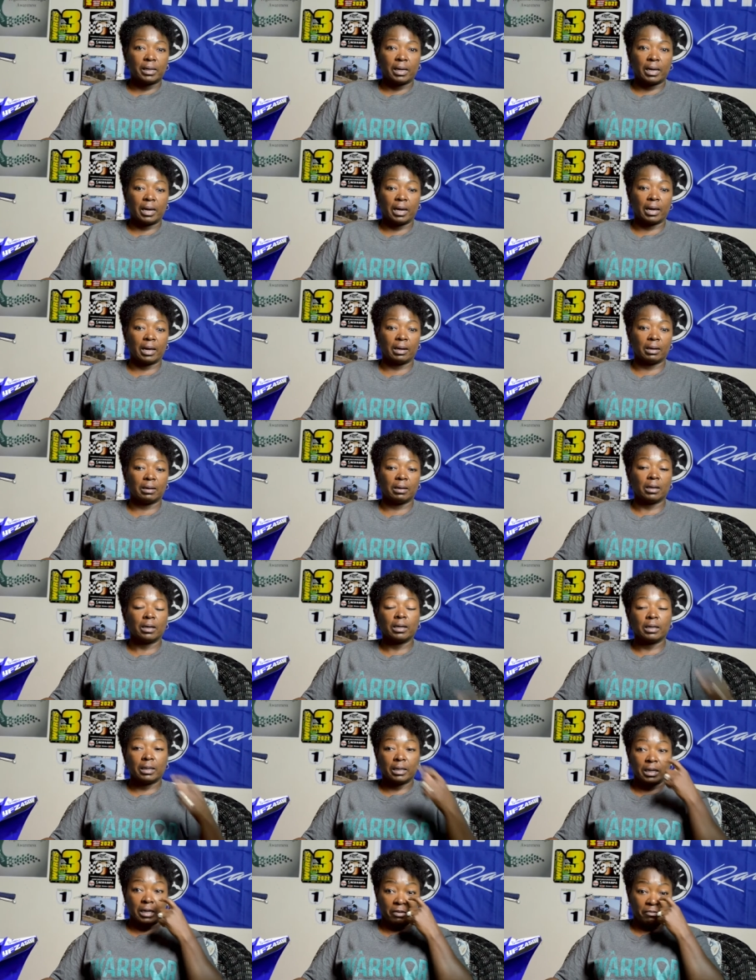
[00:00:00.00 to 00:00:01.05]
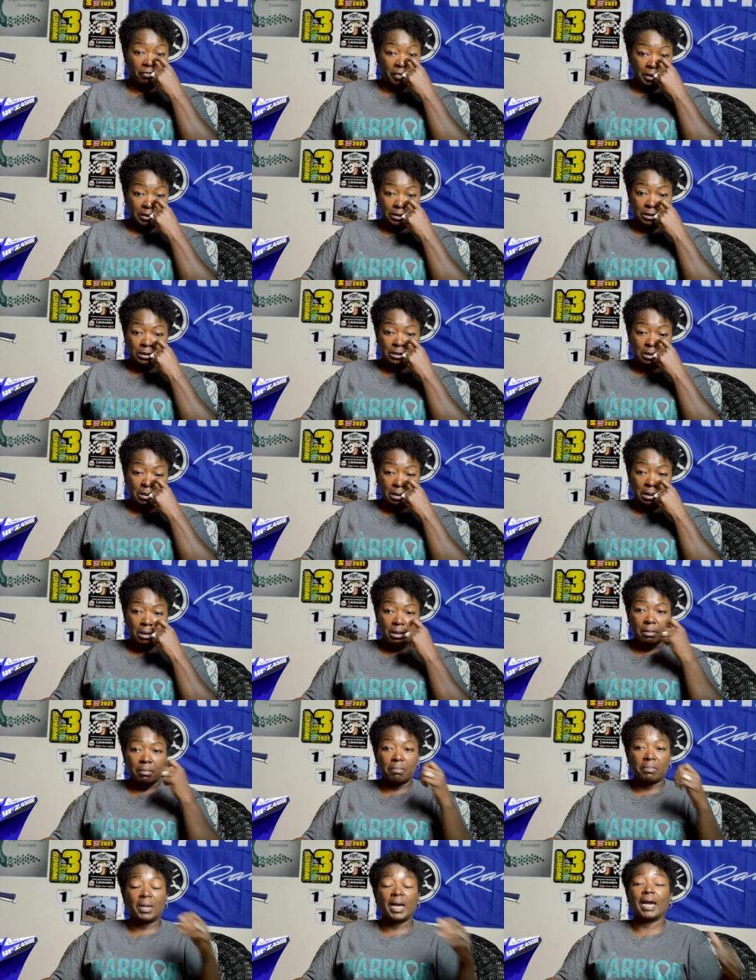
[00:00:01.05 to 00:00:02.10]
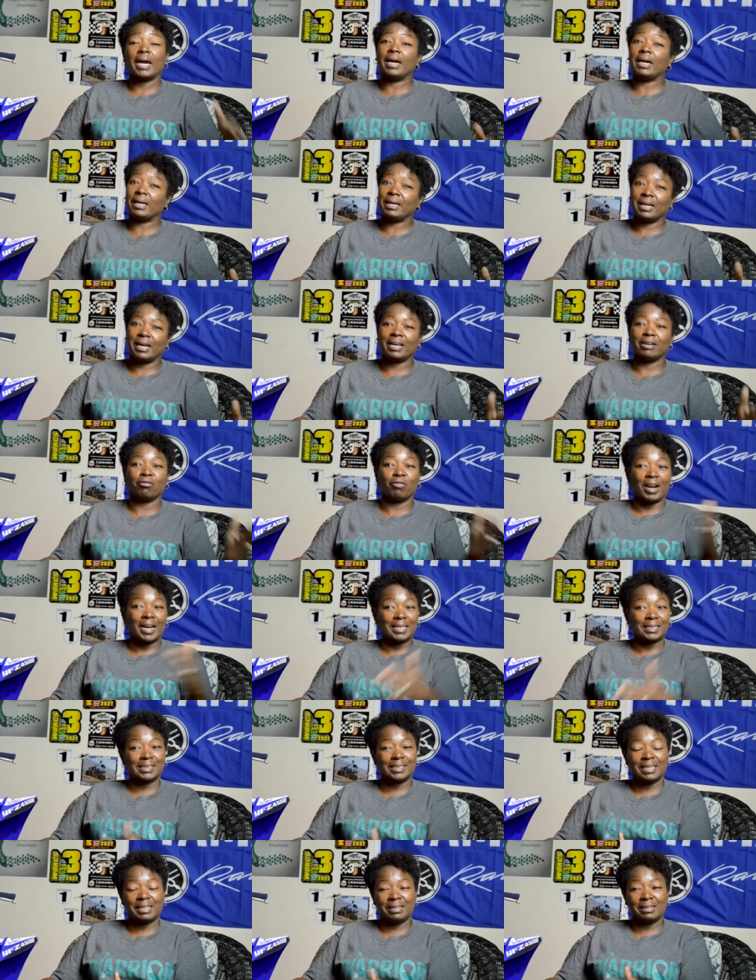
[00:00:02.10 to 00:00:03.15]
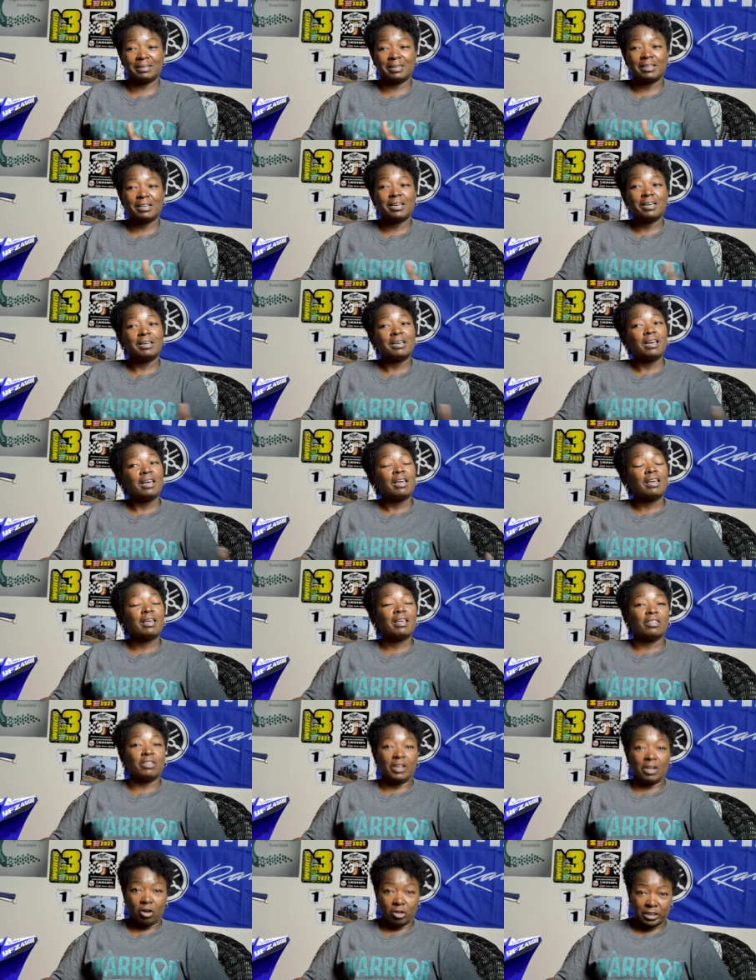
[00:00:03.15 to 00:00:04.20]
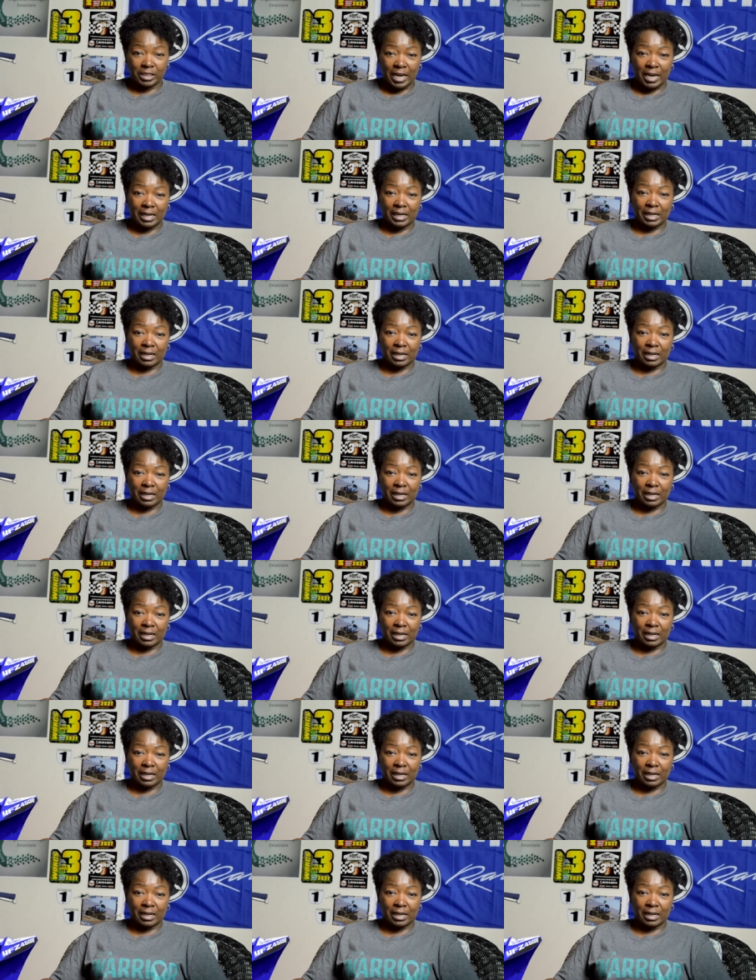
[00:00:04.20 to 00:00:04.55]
And if it's pain and racing, then I'll take